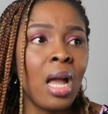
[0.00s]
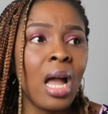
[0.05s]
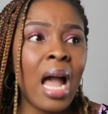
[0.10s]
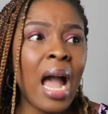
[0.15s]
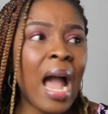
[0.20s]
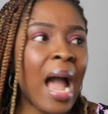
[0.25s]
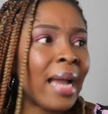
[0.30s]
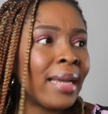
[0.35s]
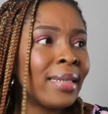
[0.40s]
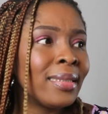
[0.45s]

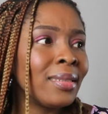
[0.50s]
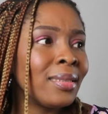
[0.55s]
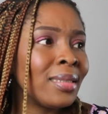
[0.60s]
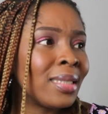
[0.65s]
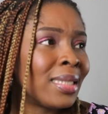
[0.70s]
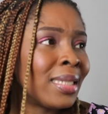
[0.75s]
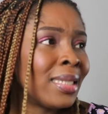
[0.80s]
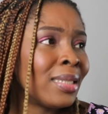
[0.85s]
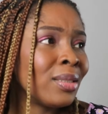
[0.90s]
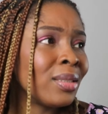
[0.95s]
I
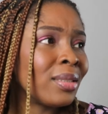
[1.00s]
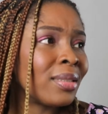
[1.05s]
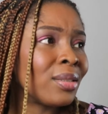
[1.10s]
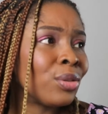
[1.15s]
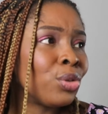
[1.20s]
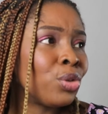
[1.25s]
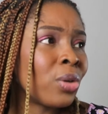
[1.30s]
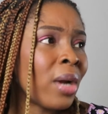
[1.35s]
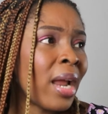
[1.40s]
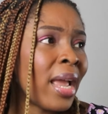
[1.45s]
didn't
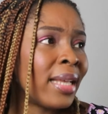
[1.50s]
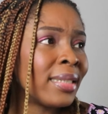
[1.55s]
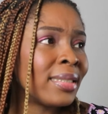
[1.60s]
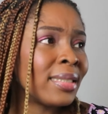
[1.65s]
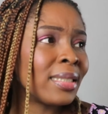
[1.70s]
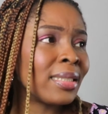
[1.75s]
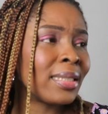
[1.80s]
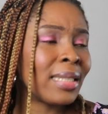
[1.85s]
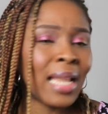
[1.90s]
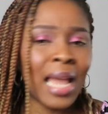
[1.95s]

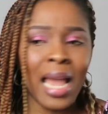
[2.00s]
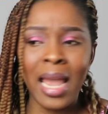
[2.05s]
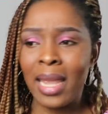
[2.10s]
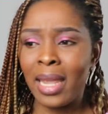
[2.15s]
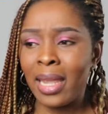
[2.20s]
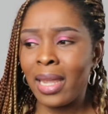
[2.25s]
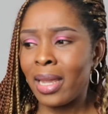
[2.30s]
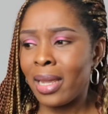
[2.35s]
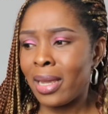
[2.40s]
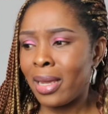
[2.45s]
dress
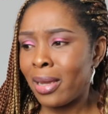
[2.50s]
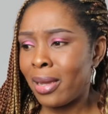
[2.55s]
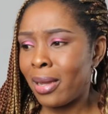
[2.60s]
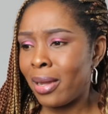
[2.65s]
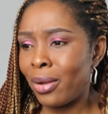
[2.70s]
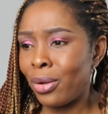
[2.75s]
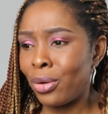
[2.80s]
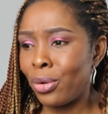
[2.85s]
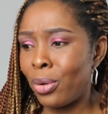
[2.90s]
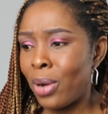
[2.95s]
like,
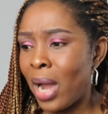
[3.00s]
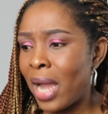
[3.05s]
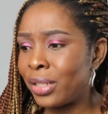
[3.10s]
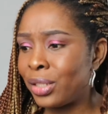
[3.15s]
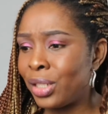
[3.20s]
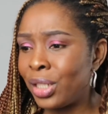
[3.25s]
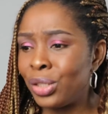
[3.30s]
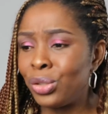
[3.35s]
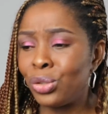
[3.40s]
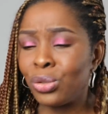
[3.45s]
you know, I
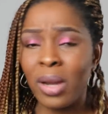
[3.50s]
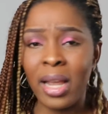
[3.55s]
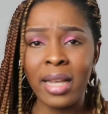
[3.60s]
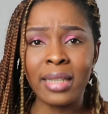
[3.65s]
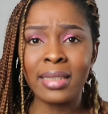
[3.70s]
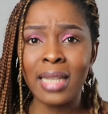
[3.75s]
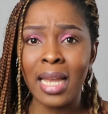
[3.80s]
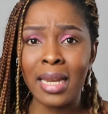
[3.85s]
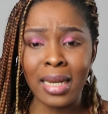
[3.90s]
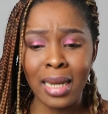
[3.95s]
didn't
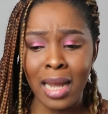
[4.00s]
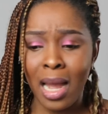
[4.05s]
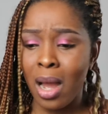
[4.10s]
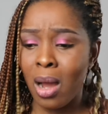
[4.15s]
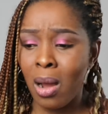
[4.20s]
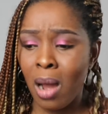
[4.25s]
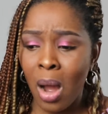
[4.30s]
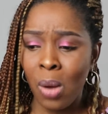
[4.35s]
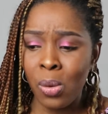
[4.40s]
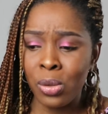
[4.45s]
dress
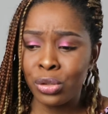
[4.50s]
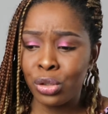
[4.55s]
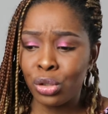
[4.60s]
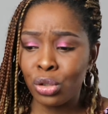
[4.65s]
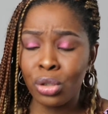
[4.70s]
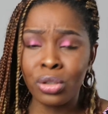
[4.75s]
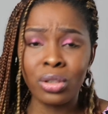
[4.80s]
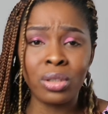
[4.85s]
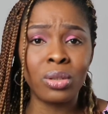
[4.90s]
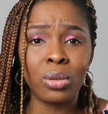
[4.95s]
anyhow.
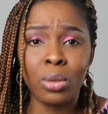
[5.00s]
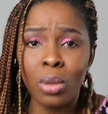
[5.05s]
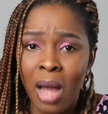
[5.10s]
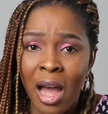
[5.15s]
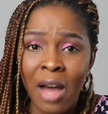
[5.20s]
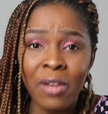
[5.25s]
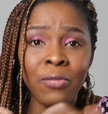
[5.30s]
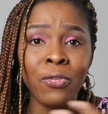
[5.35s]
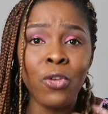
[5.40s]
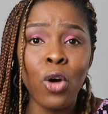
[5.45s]

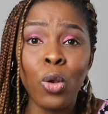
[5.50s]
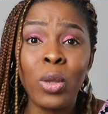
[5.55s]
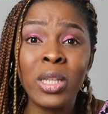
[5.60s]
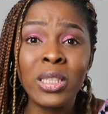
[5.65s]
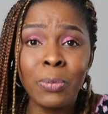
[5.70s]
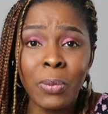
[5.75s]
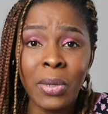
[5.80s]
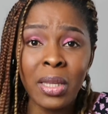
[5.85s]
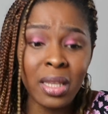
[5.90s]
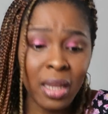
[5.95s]
I've
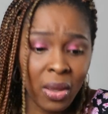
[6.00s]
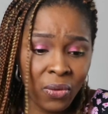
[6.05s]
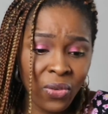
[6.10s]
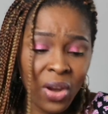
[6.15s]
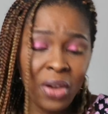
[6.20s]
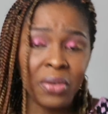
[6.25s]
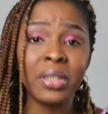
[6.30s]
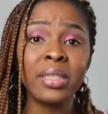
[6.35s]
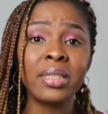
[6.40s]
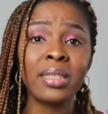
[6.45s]
always been a
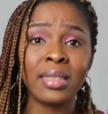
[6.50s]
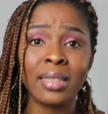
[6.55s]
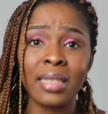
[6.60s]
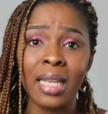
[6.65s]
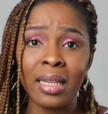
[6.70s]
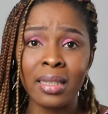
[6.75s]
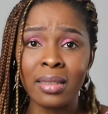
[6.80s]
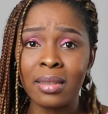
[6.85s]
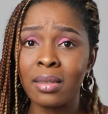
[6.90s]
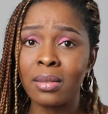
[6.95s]
very
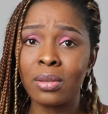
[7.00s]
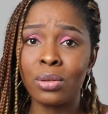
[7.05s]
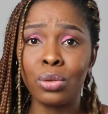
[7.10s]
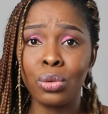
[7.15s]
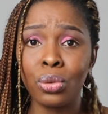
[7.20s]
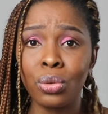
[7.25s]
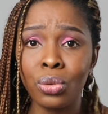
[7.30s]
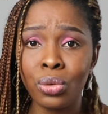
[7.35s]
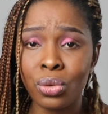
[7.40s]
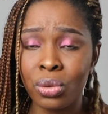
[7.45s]
decent, you
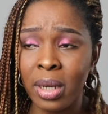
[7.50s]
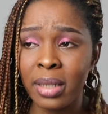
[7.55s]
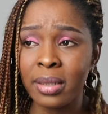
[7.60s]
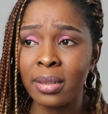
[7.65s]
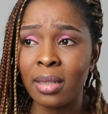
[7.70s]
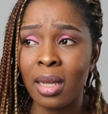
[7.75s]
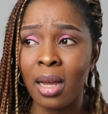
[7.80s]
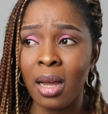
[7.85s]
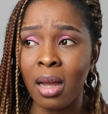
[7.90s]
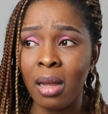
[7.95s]
know,
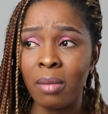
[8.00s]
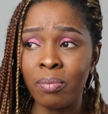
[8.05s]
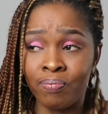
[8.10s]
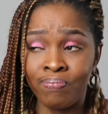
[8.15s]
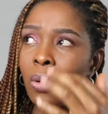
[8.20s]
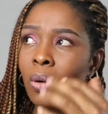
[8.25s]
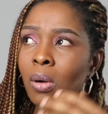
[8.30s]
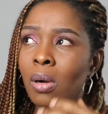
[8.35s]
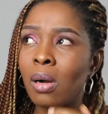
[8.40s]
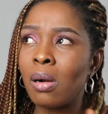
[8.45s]
dresser.
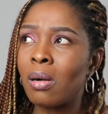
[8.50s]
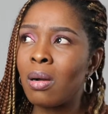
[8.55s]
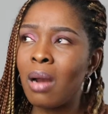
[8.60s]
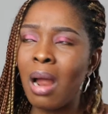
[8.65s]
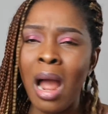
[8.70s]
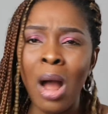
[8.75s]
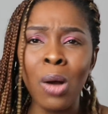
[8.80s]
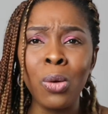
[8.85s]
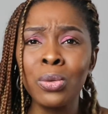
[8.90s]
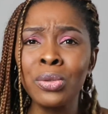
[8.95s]
So
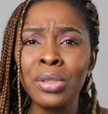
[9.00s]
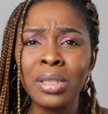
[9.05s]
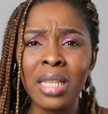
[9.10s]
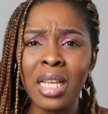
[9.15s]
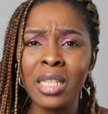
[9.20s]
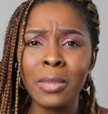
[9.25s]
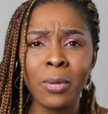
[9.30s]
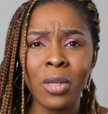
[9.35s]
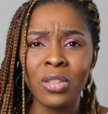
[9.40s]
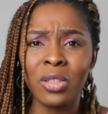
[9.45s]
I wouldn't say
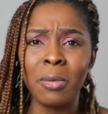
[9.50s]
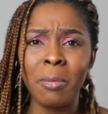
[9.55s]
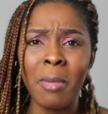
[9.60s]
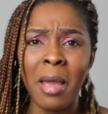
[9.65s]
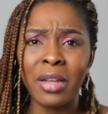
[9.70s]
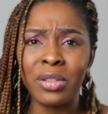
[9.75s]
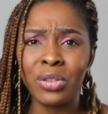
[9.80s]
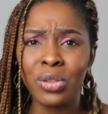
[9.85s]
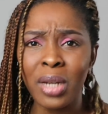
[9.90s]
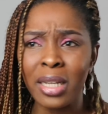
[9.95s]
it's because of
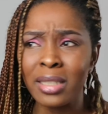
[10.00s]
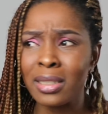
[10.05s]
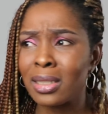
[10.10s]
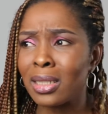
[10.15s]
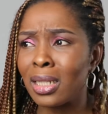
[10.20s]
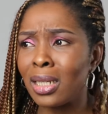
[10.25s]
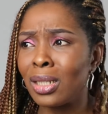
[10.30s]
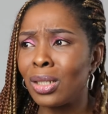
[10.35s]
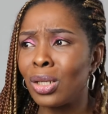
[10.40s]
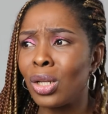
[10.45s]
my
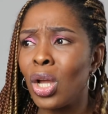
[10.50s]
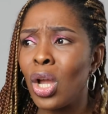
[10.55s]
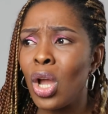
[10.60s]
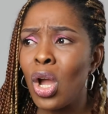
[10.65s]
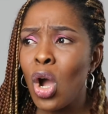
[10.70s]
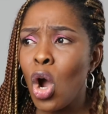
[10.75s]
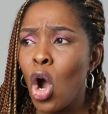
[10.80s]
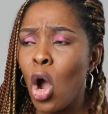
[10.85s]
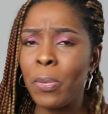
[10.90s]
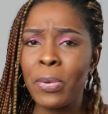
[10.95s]
dressing
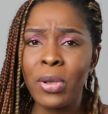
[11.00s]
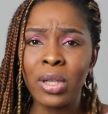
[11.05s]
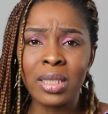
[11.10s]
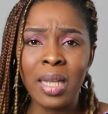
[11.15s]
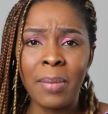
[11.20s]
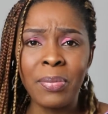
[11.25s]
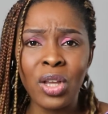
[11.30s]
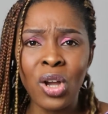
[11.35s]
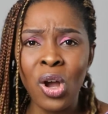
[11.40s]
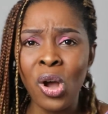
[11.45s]
or because
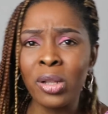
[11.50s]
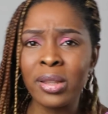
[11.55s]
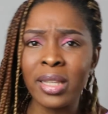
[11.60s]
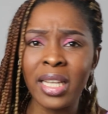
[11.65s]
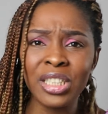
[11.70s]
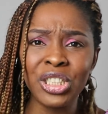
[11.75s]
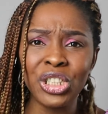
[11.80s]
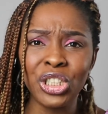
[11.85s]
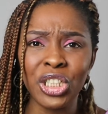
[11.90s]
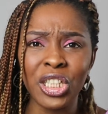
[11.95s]
I'm the
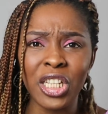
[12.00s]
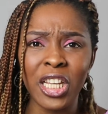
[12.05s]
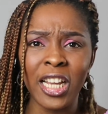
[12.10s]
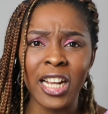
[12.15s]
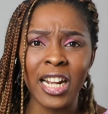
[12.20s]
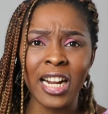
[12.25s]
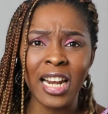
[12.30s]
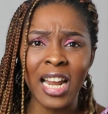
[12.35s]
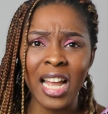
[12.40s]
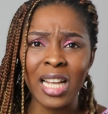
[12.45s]
hottest chick
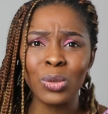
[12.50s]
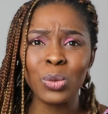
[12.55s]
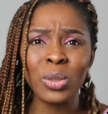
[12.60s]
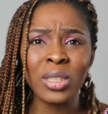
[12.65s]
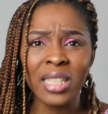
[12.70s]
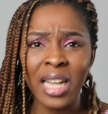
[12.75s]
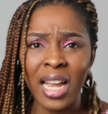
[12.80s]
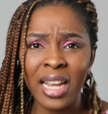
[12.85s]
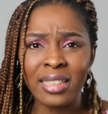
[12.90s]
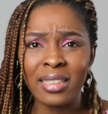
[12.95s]
in class.
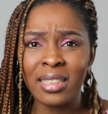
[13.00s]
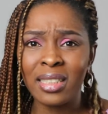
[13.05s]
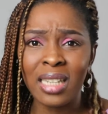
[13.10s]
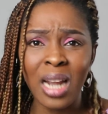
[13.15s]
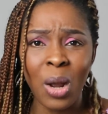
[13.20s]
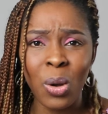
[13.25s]
Which kind of chick?